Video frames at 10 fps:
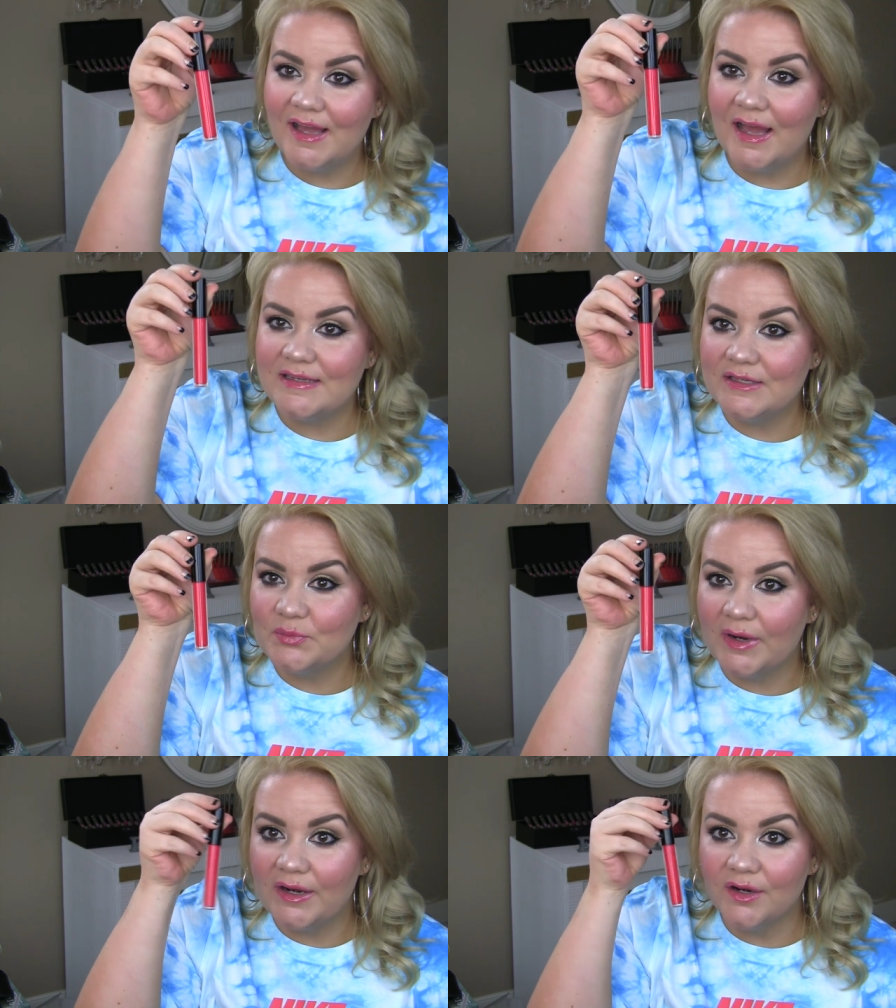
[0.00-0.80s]
I did
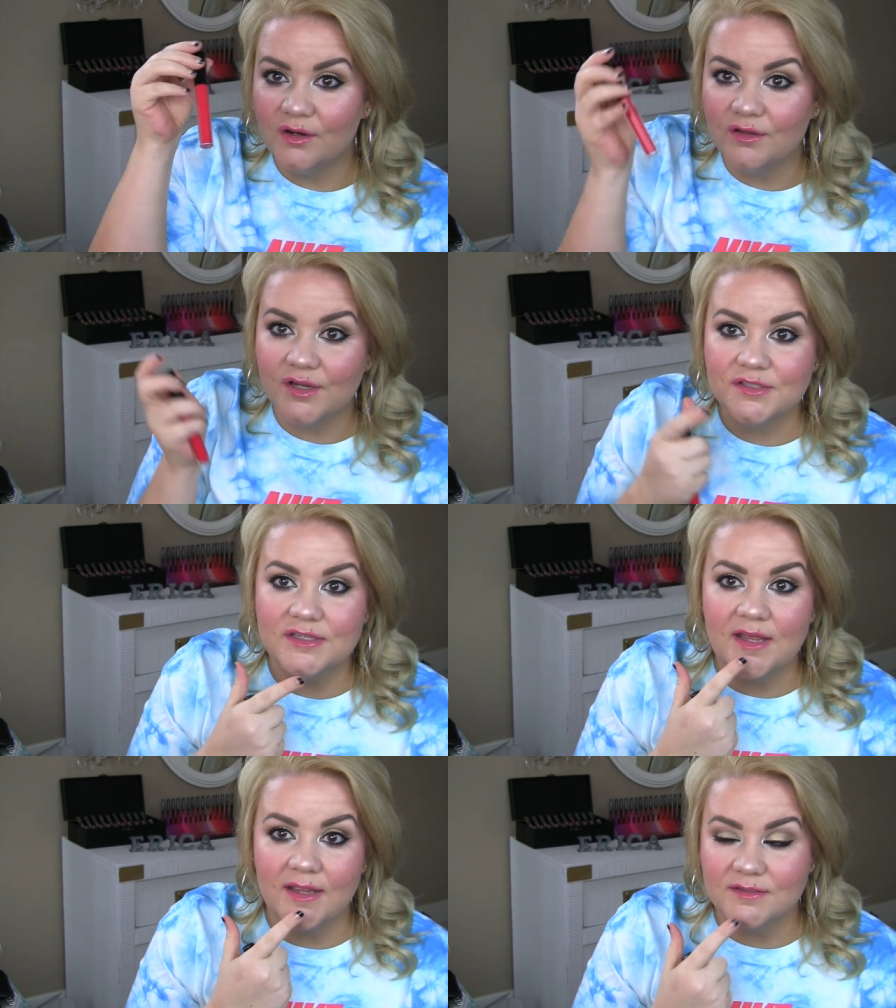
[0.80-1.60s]
wear earlier
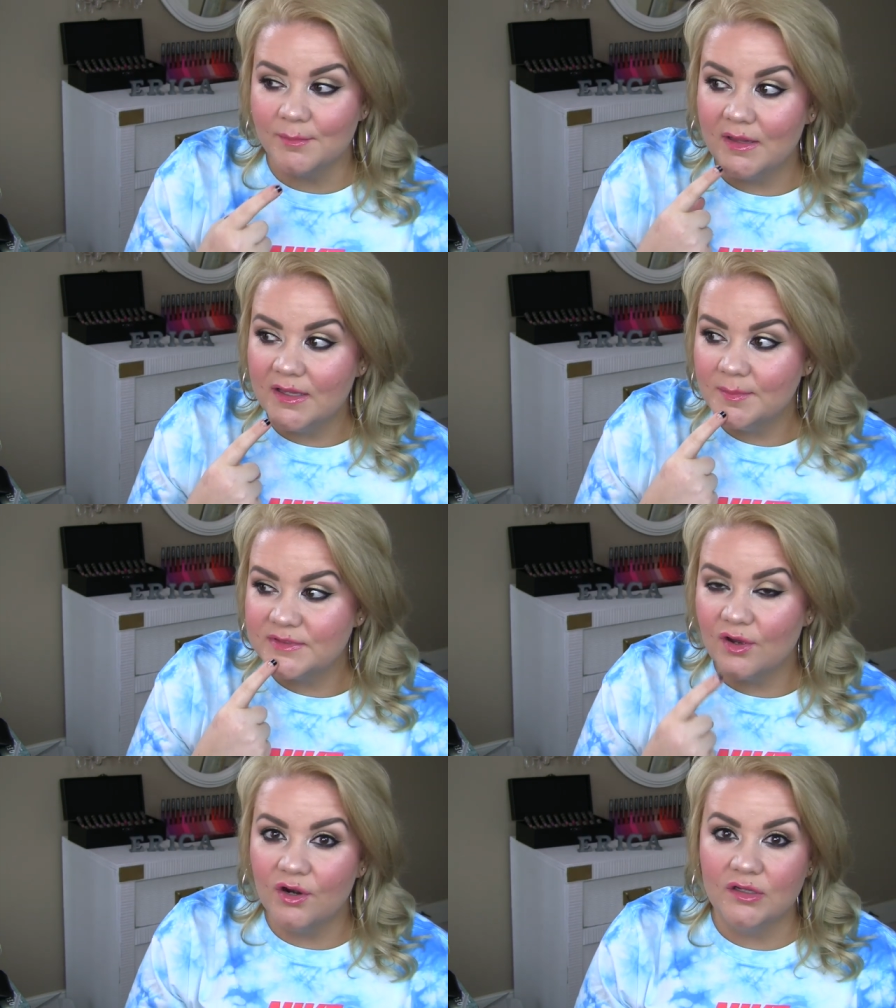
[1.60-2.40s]
today, so my lips
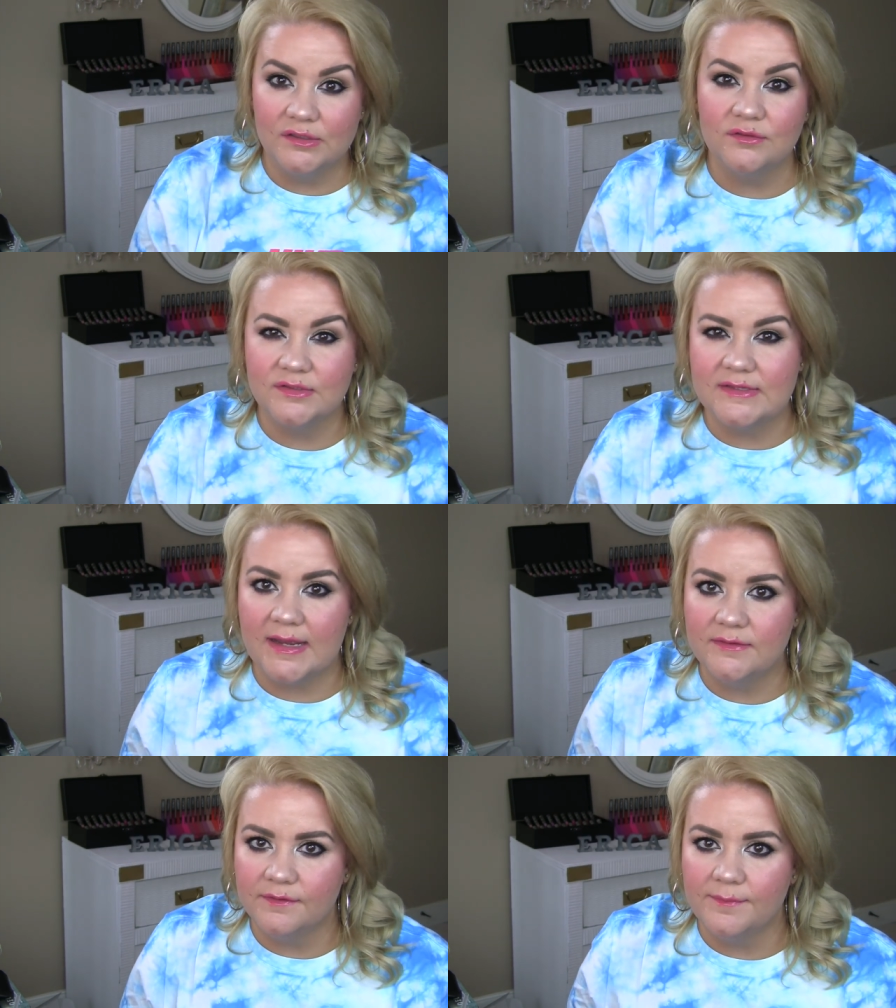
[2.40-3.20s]
are a little
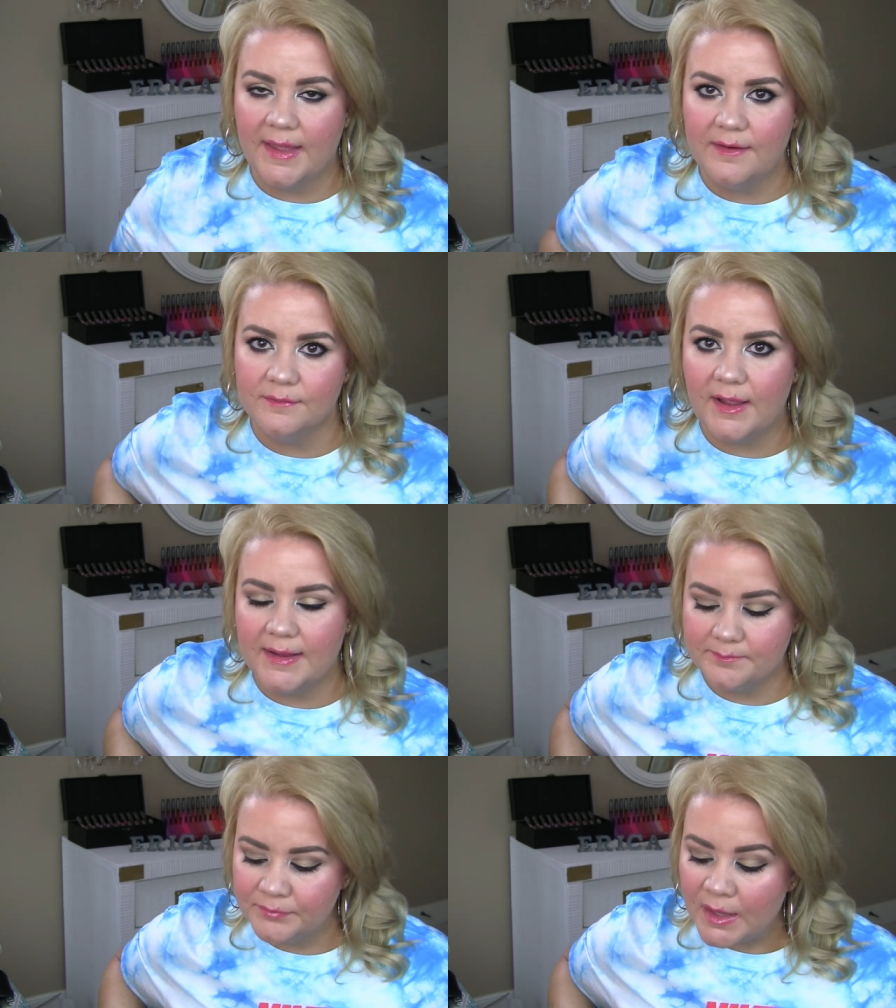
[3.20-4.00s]
stained from that,
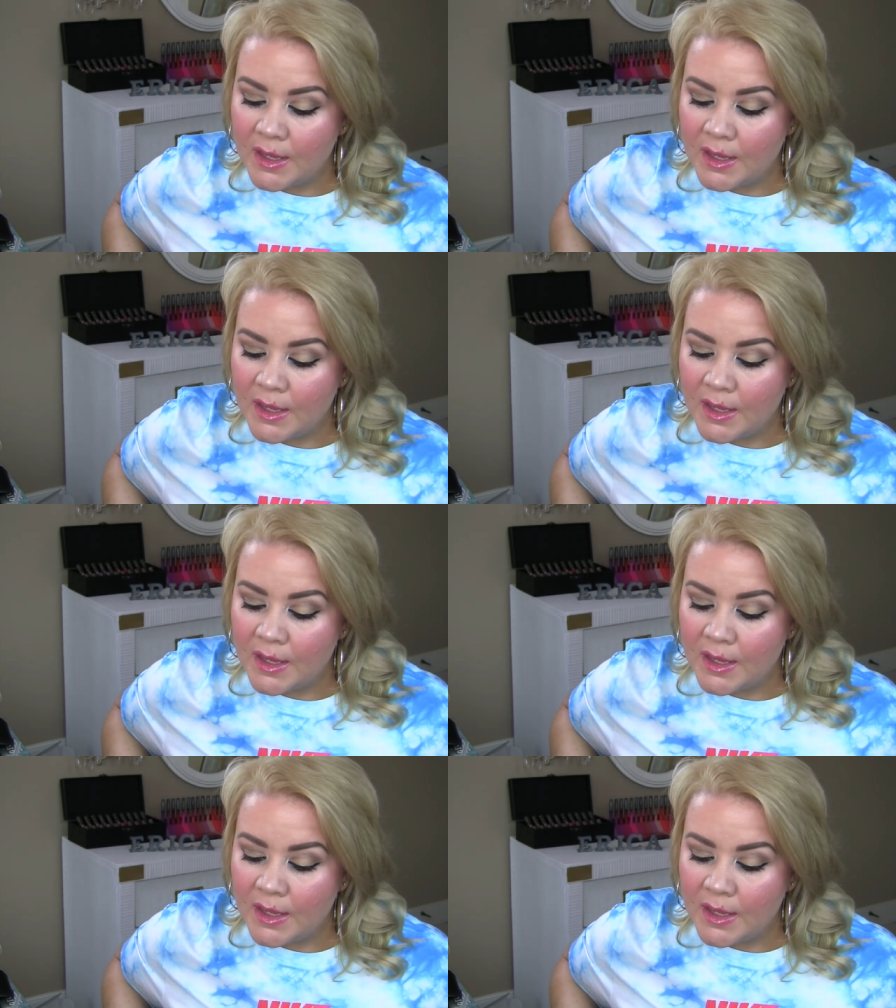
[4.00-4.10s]
okay?